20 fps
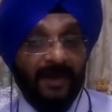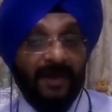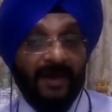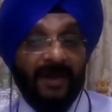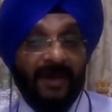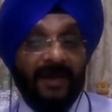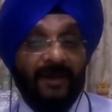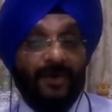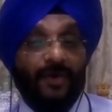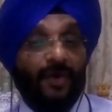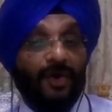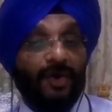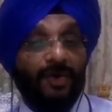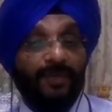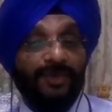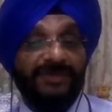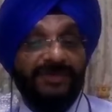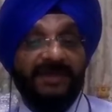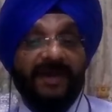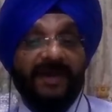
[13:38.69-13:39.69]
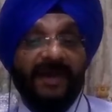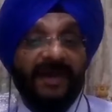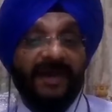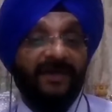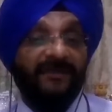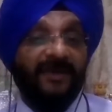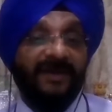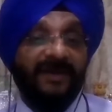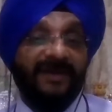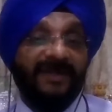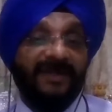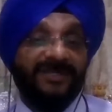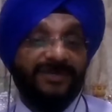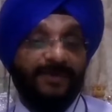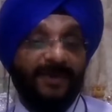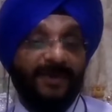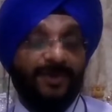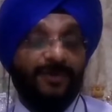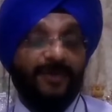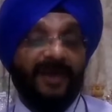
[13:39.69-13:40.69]
And almost anyone can
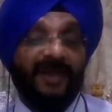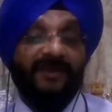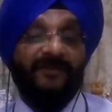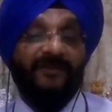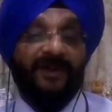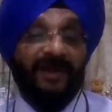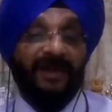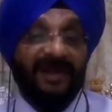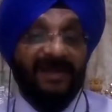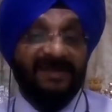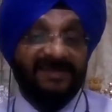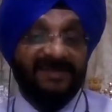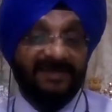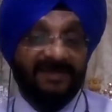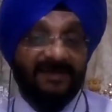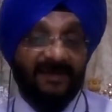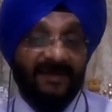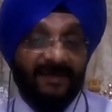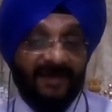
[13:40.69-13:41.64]
speak to anyone else.